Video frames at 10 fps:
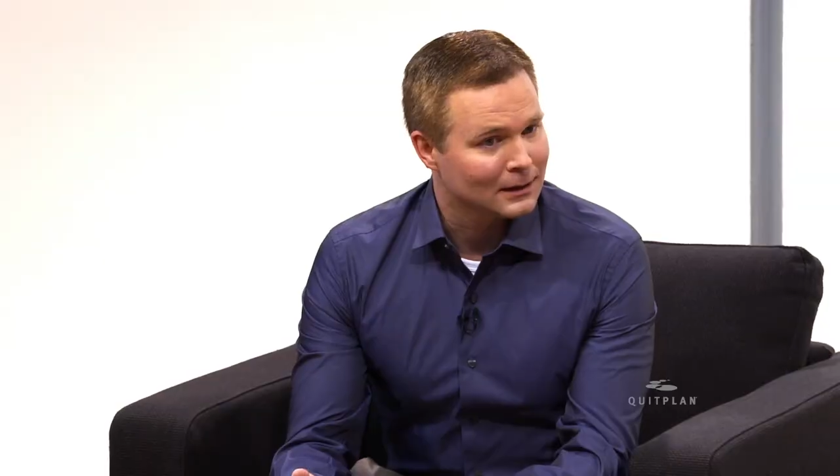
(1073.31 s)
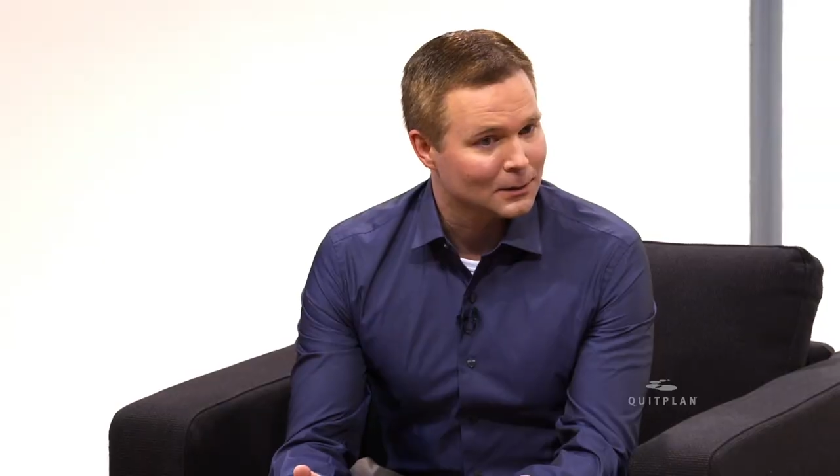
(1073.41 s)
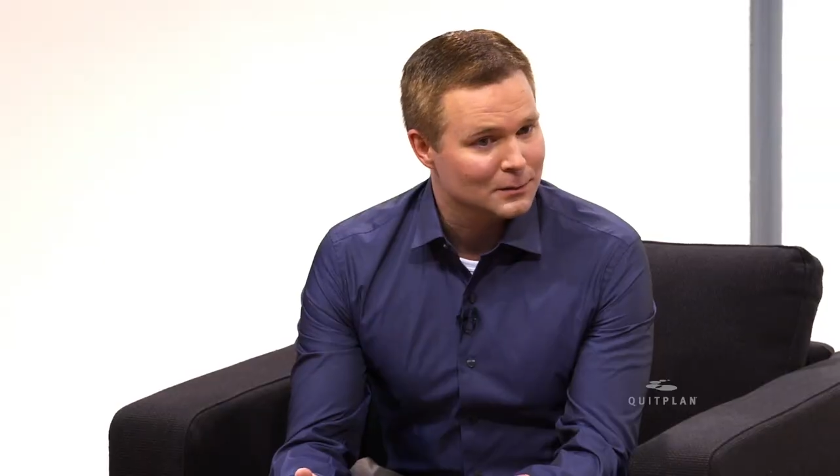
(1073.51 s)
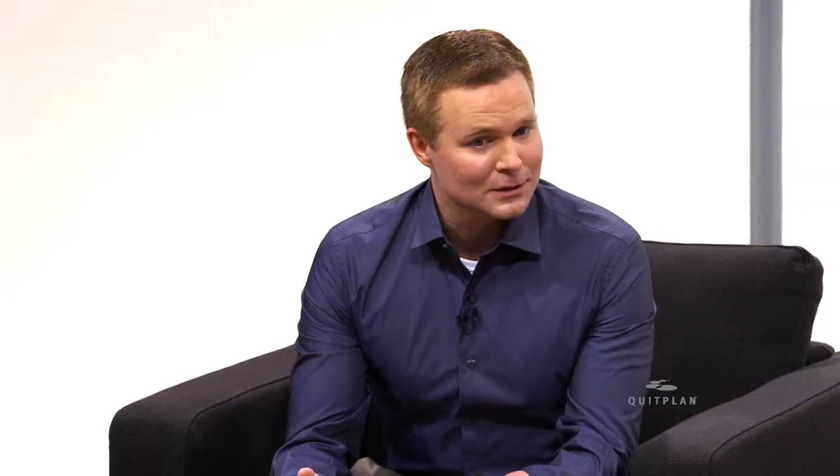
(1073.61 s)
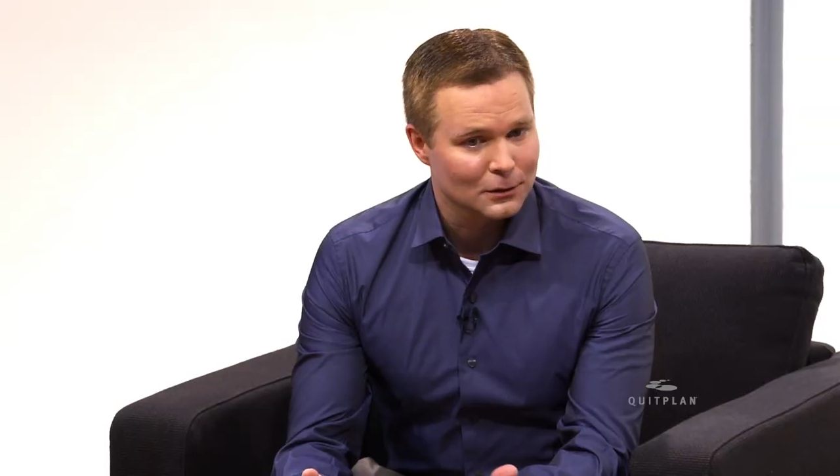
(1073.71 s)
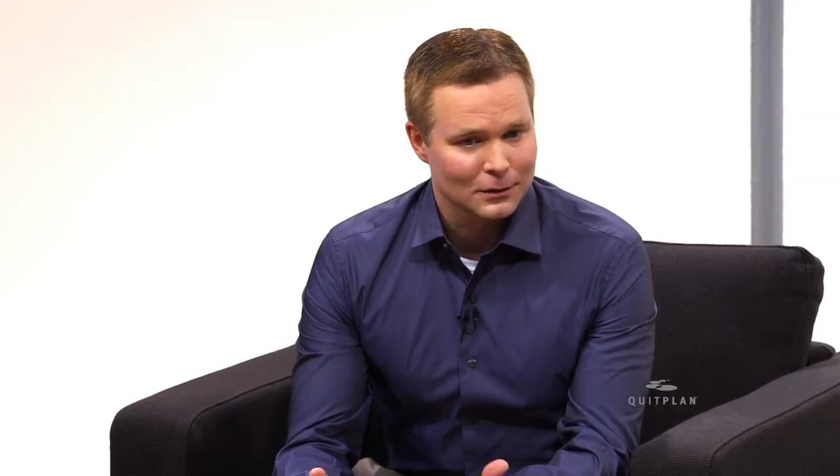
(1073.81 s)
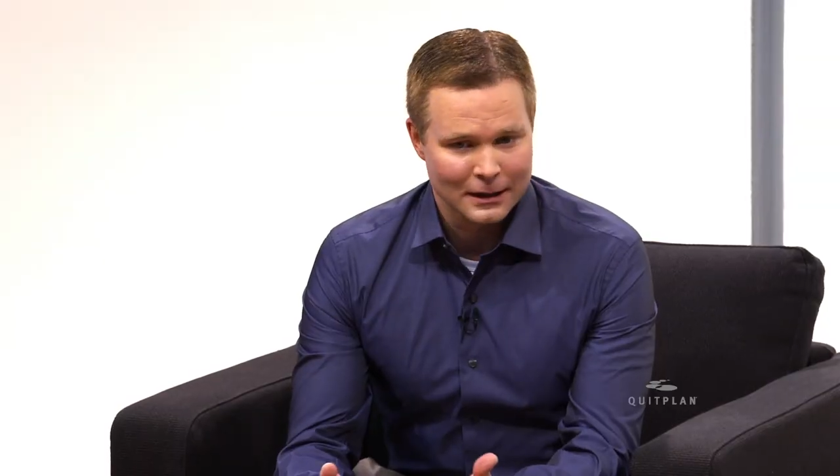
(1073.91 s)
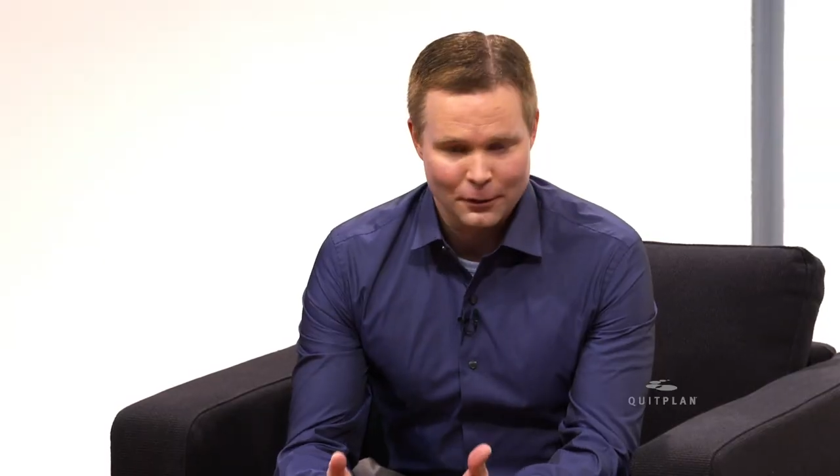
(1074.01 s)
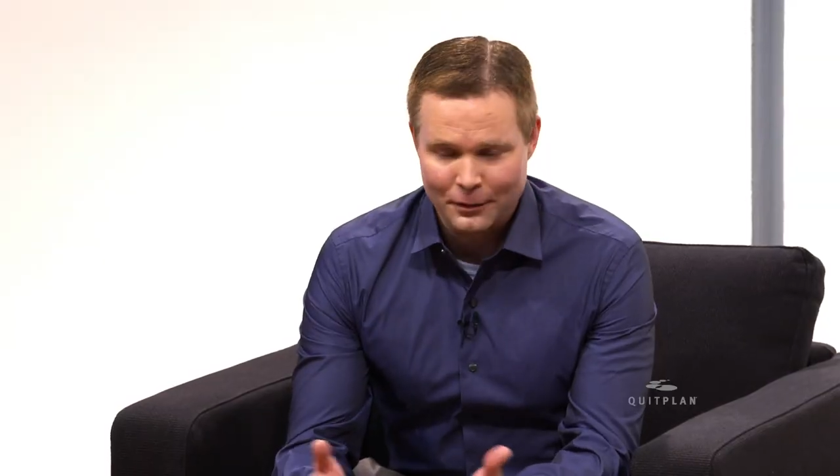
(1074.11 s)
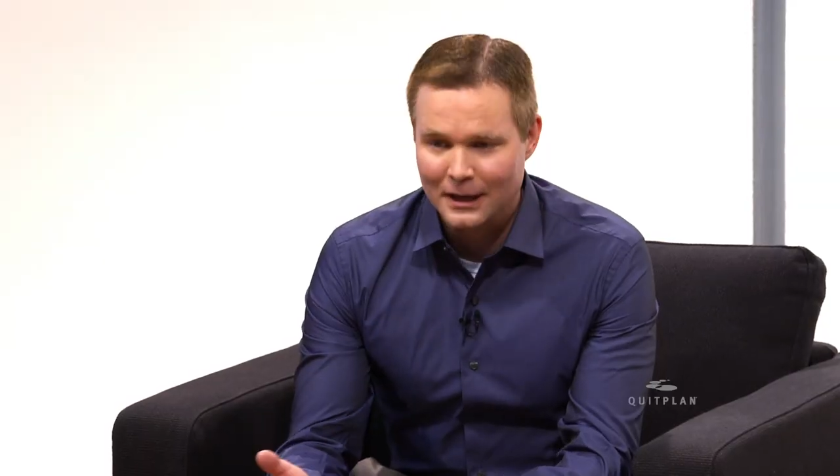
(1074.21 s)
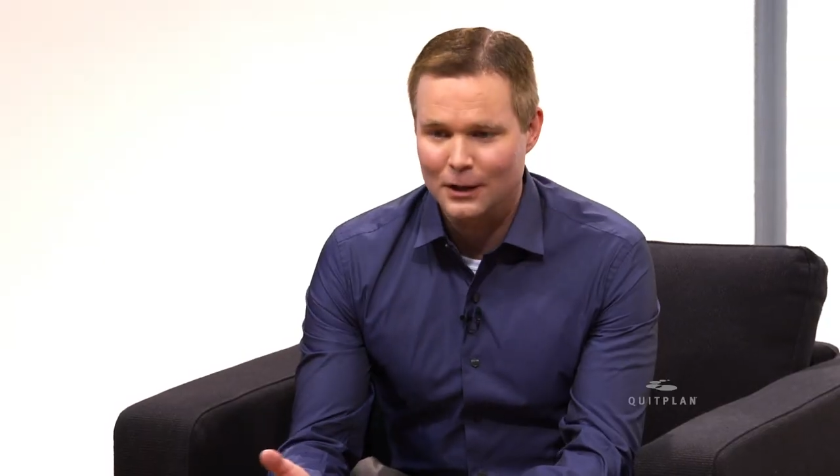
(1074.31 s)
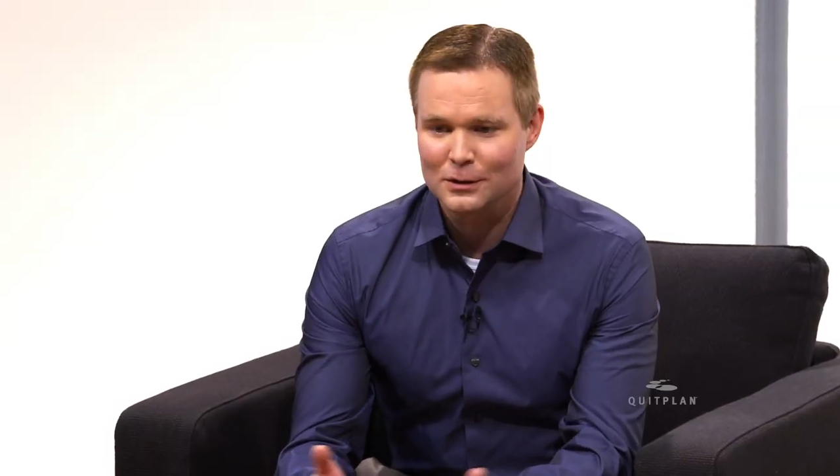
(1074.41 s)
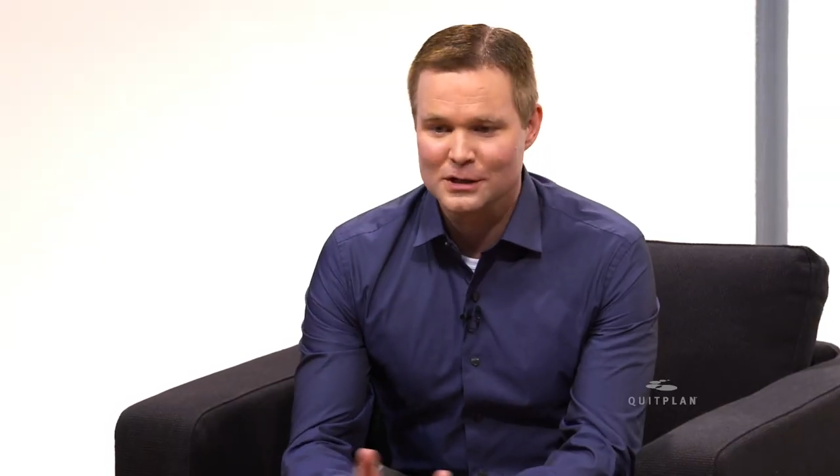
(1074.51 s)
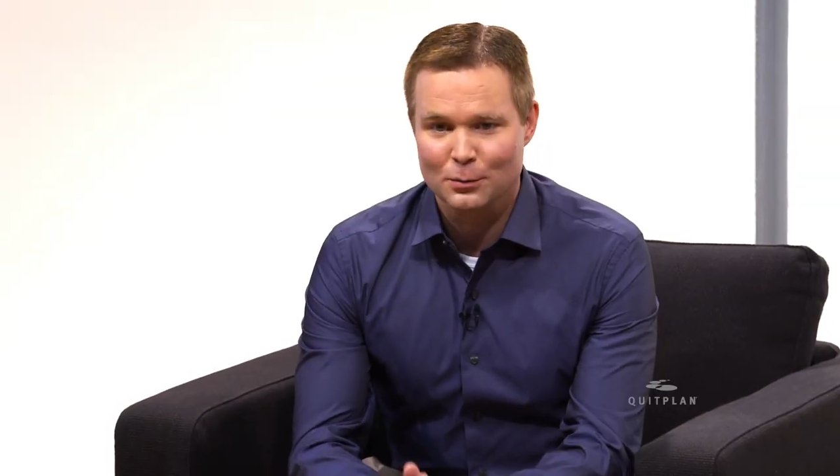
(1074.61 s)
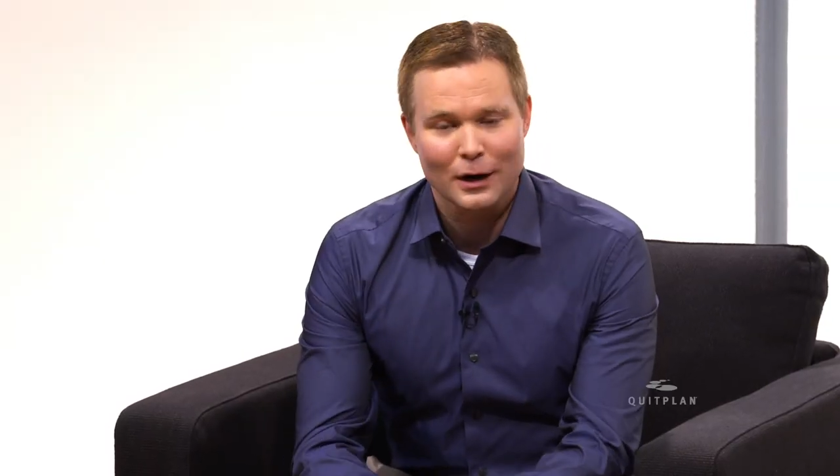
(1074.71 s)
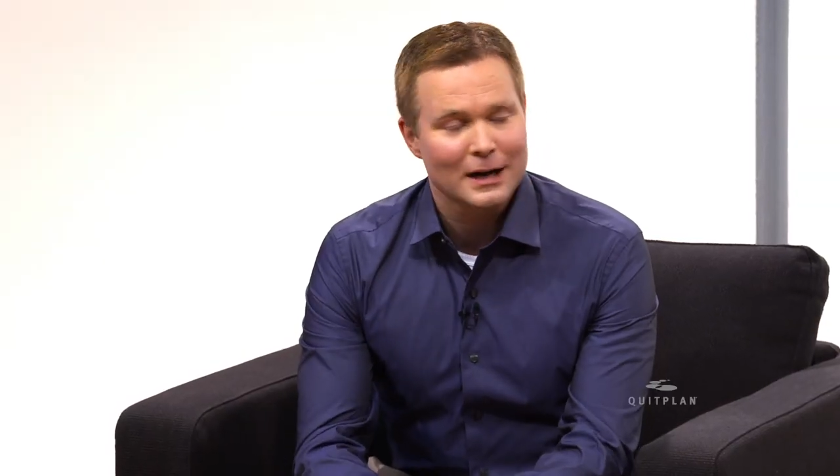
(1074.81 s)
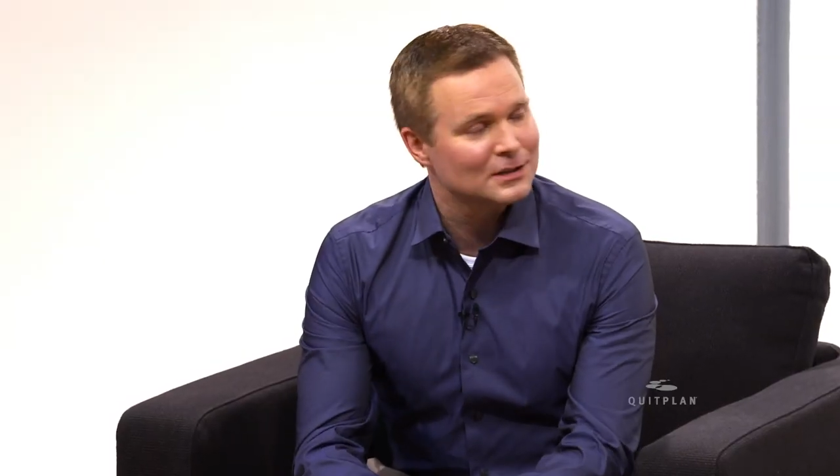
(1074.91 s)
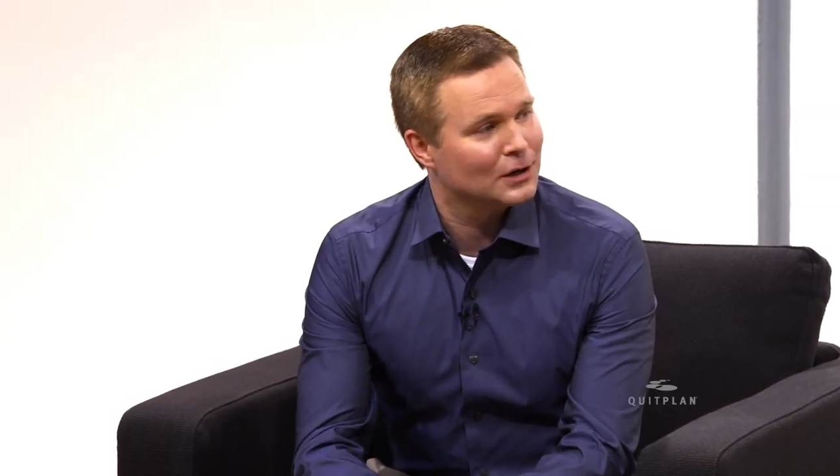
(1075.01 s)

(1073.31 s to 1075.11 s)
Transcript: So I don't think anyone's surprised